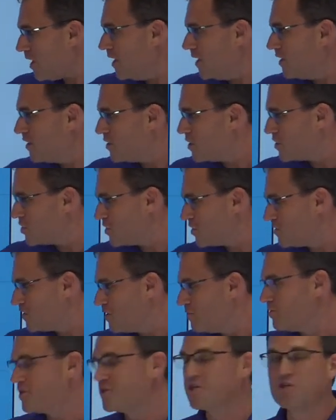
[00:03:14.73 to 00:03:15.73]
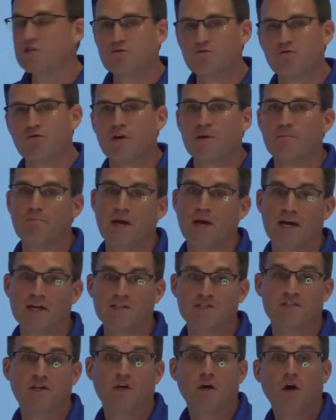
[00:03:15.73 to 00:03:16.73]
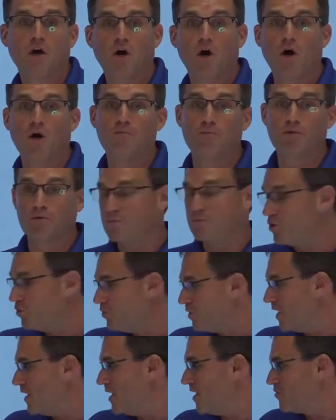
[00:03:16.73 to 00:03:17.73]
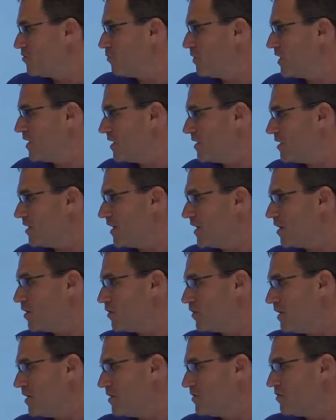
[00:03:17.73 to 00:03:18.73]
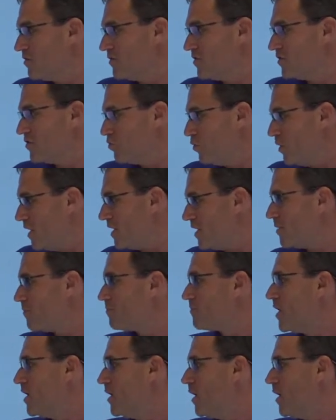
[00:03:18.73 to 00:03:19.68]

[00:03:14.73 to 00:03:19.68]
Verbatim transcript: in addition to the potential for impacts on Bermuda as we get later into this week.